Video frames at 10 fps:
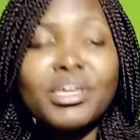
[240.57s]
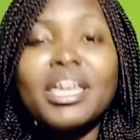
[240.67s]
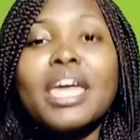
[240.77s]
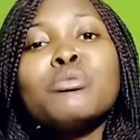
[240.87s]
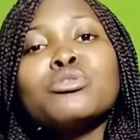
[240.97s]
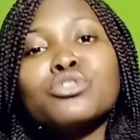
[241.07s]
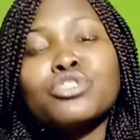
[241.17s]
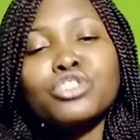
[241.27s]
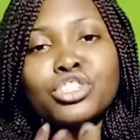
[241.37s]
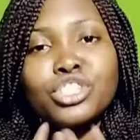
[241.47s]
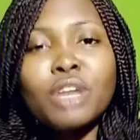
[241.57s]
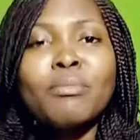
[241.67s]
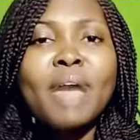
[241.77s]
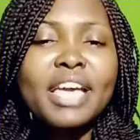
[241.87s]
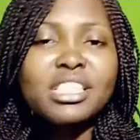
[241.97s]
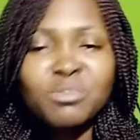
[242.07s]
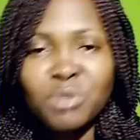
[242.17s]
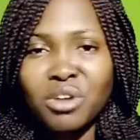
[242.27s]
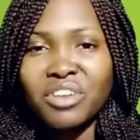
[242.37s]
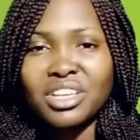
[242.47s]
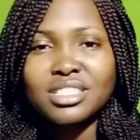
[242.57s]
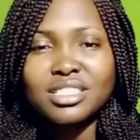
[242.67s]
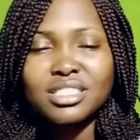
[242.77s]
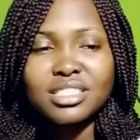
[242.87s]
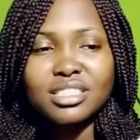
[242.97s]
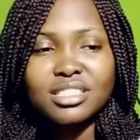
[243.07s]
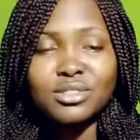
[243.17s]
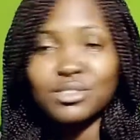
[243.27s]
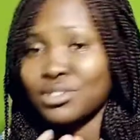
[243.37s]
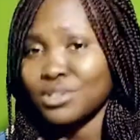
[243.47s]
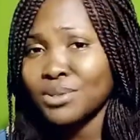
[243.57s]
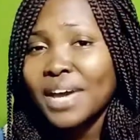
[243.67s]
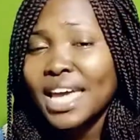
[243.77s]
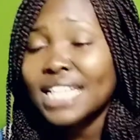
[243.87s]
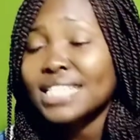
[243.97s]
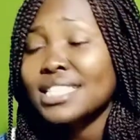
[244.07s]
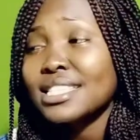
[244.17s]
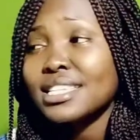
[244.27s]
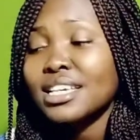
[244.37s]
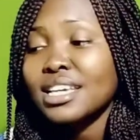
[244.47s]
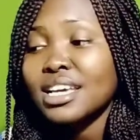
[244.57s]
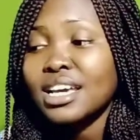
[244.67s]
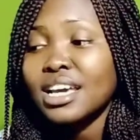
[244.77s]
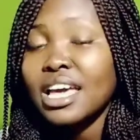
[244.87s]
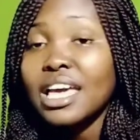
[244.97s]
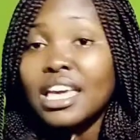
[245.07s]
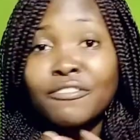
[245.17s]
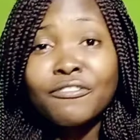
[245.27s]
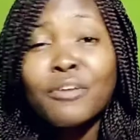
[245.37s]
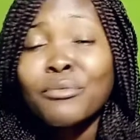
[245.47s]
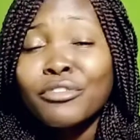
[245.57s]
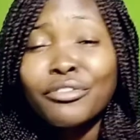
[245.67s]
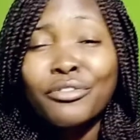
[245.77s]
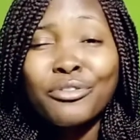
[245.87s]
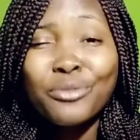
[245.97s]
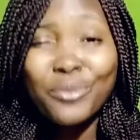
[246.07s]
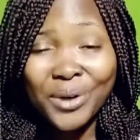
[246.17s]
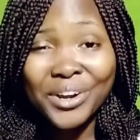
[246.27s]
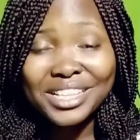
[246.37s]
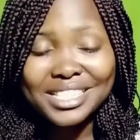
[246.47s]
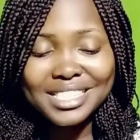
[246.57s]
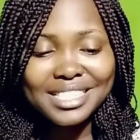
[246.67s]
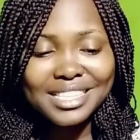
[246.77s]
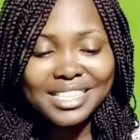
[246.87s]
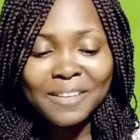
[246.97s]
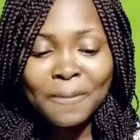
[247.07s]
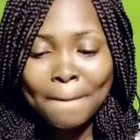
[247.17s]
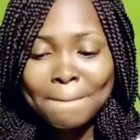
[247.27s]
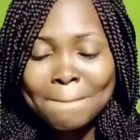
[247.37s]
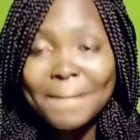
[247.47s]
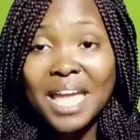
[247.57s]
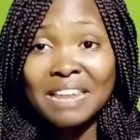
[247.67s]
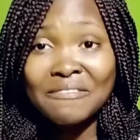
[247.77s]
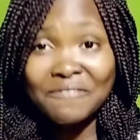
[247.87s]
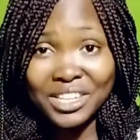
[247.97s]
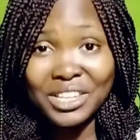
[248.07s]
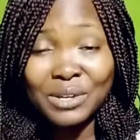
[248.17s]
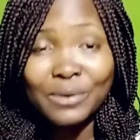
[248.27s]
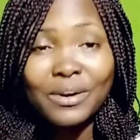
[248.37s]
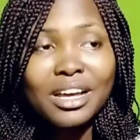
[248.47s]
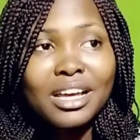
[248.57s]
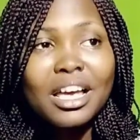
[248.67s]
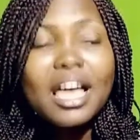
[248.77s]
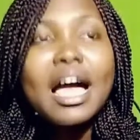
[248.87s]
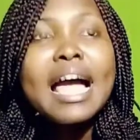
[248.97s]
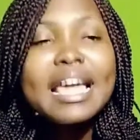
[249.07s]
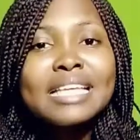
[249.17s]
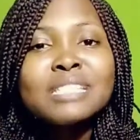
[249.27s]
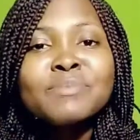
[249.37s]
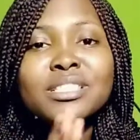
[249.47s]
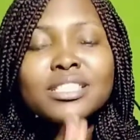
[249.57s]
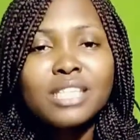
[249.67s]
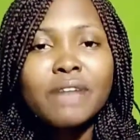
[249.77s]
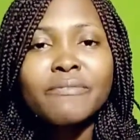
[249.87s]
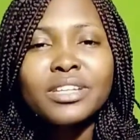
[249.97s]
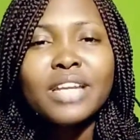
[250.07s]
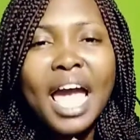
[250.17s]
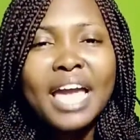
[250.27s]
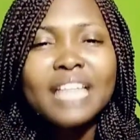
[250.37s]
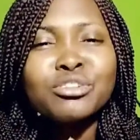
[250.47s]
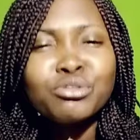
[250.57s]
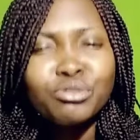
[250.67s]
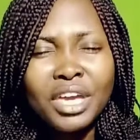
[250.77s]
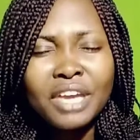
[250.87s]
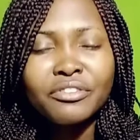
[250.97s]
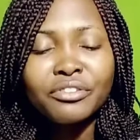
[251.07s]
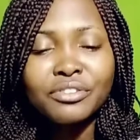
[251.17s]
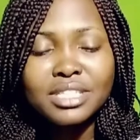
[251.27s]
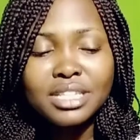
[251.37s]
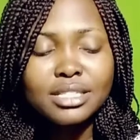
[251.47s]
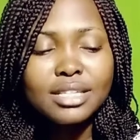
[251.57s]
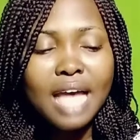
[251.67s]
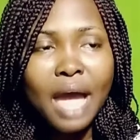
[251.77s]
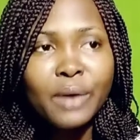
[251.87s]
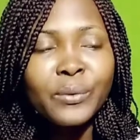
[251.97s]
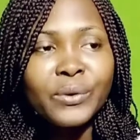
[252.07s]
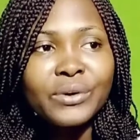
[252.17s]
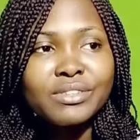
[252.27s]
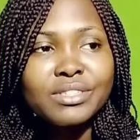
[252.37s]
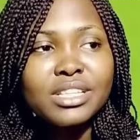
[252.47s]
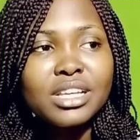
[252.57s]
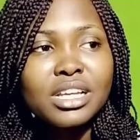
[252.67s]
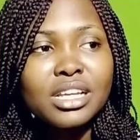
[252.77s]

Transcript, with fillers: being able to share my experience to you in form of words and video, it has been something I had craved since I was